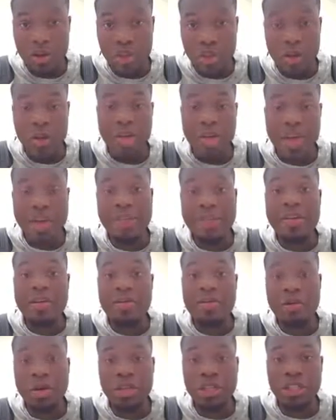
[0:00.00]
So even
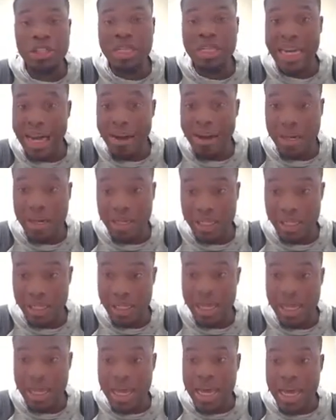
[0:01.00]
more
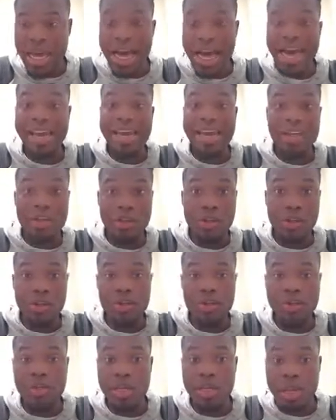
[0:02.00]
generically, I can
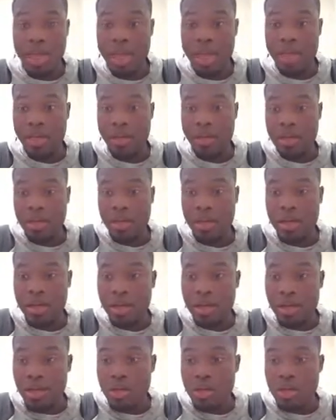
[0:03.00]
use end.
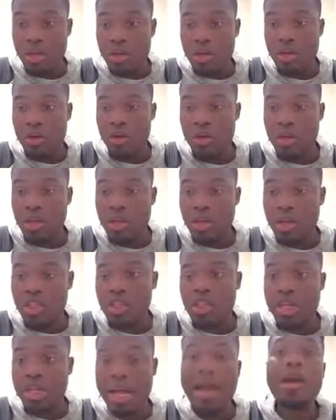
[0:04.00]
So the
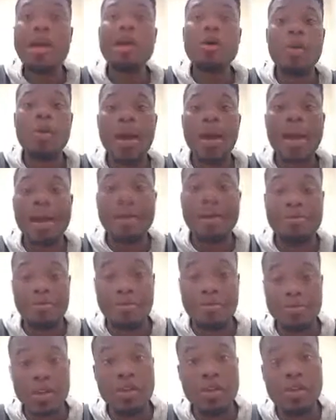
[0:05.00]
generic way of
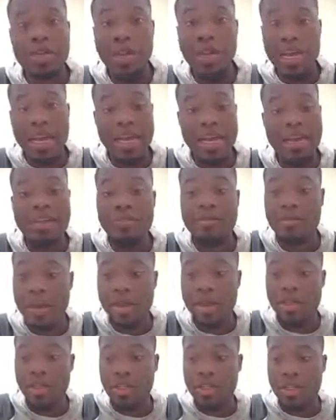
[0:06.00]
reversing any
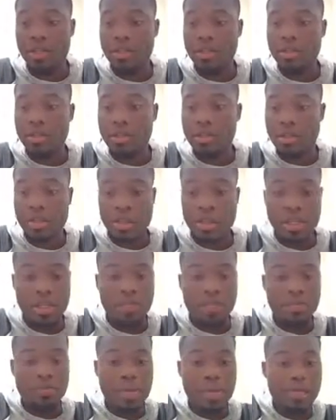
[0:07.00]
vector
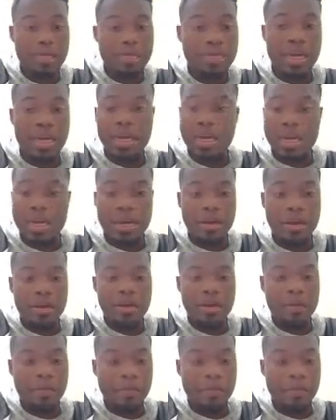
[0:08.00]
is by saying,